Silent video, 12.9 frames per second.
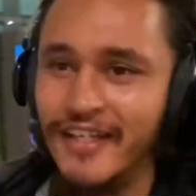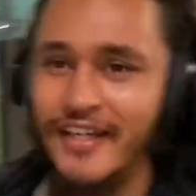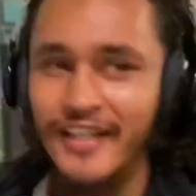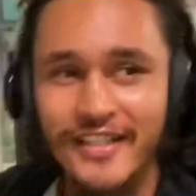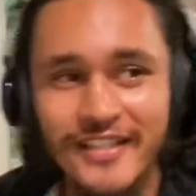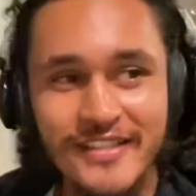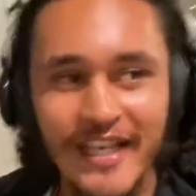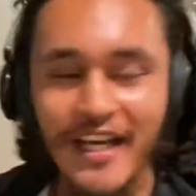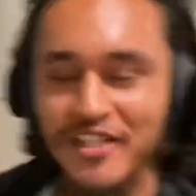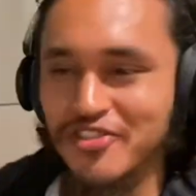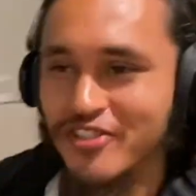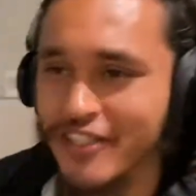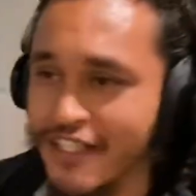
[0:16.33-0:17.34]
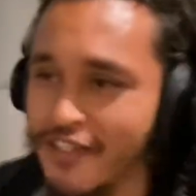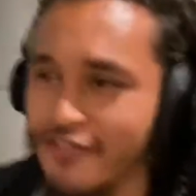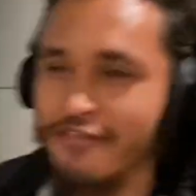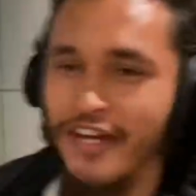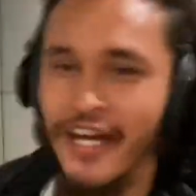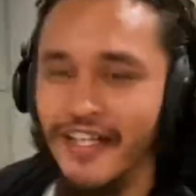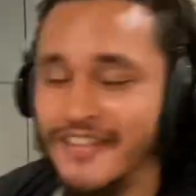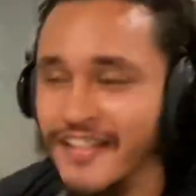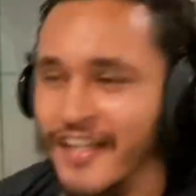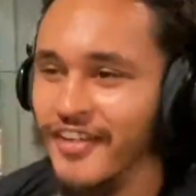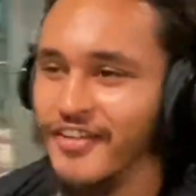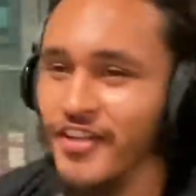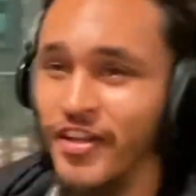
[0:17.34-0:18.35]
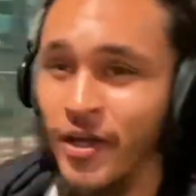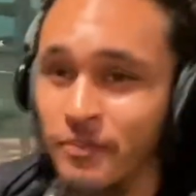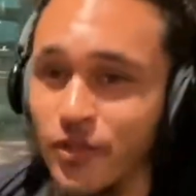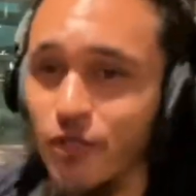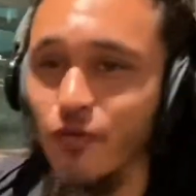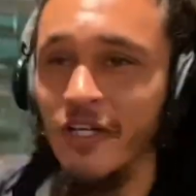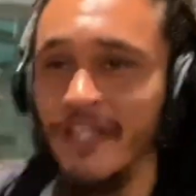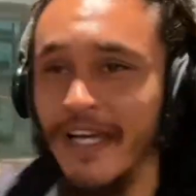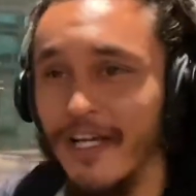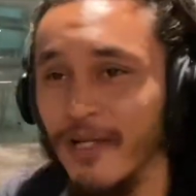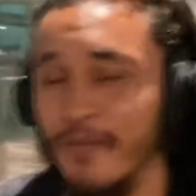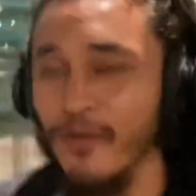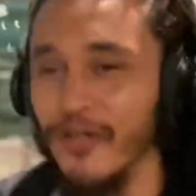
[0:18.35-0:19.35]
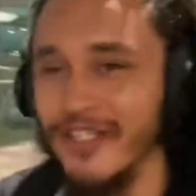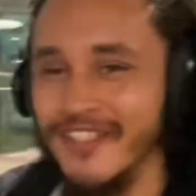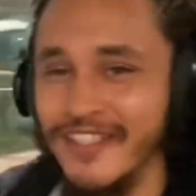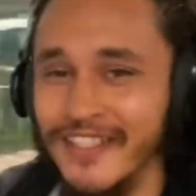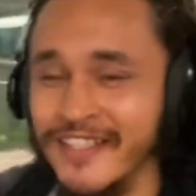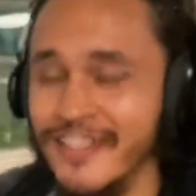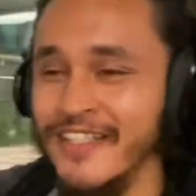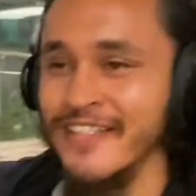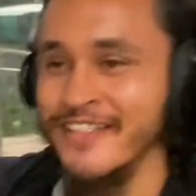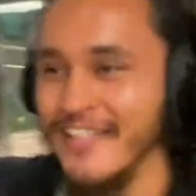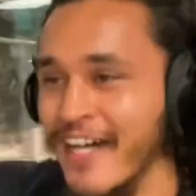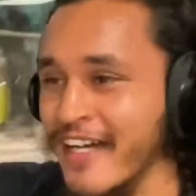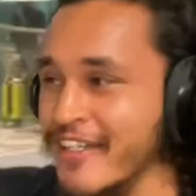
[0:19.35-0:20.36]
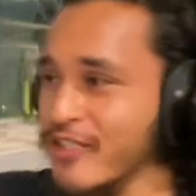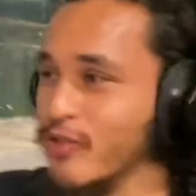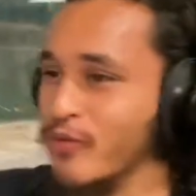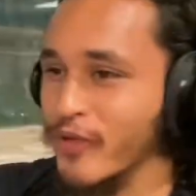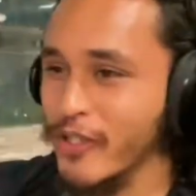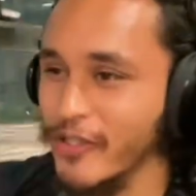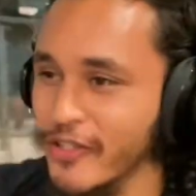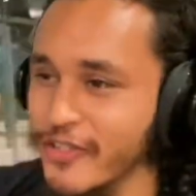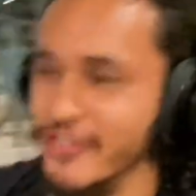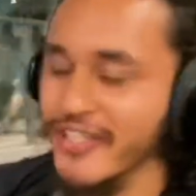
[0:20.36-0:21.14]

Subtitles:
It is actually, in fact, the #1 airport in the entire world